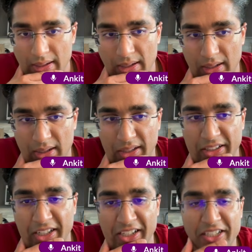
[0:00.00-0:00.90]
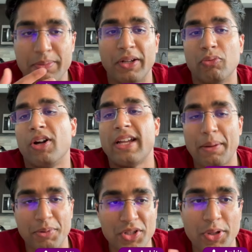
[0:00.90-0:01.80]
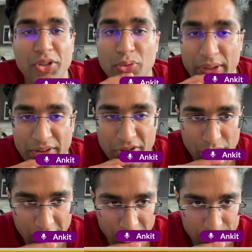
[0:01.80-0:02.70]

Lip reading: And then I'll explain what happens when you win the trick.